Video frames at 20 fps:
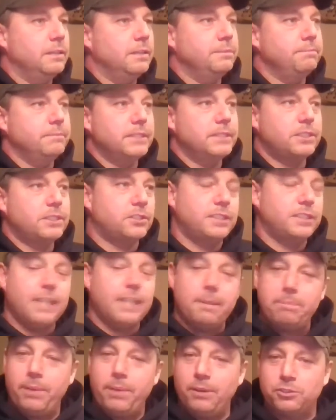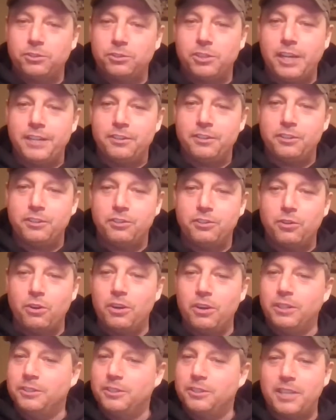step outside your
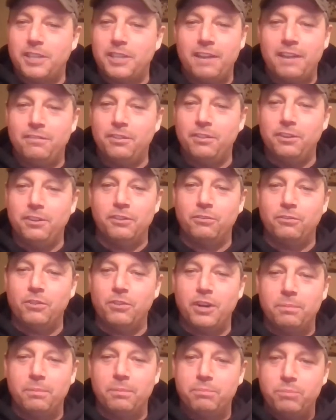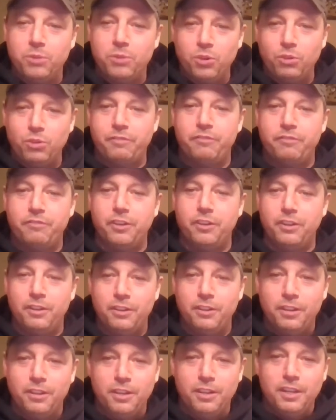door and just have a look. What a beautiful